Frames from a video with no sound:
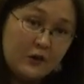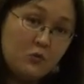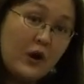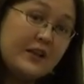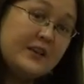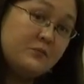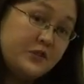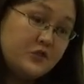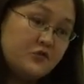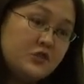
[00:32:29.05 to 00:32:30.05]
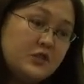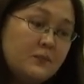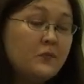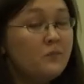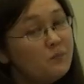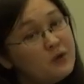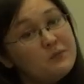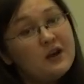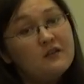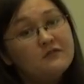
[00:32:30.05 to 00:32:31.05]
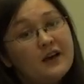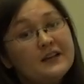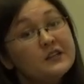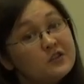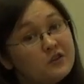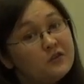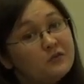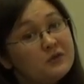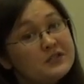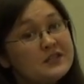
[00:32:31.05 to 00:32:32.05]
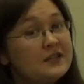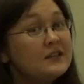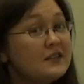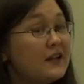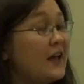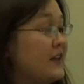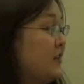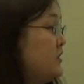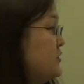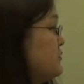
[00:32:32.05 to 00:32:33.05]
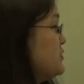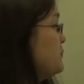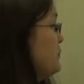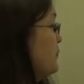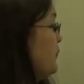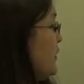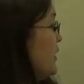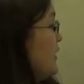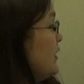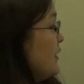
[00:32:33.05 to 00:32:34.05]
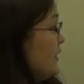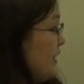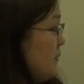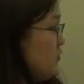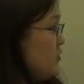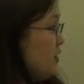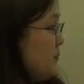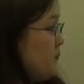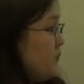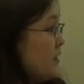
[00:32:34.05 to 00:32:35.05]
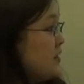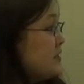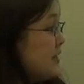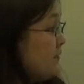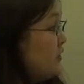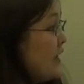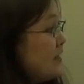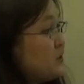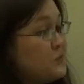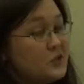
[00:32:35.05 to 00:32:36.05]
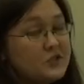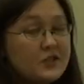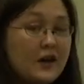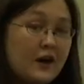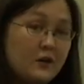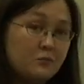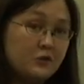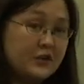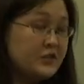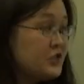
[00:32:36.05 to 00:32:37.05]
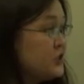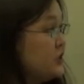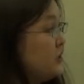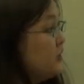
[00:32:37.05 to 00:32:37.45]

and while I'm researching them, maybe I'll find a 3rd reason that I can use. Claim 3. Several experts on British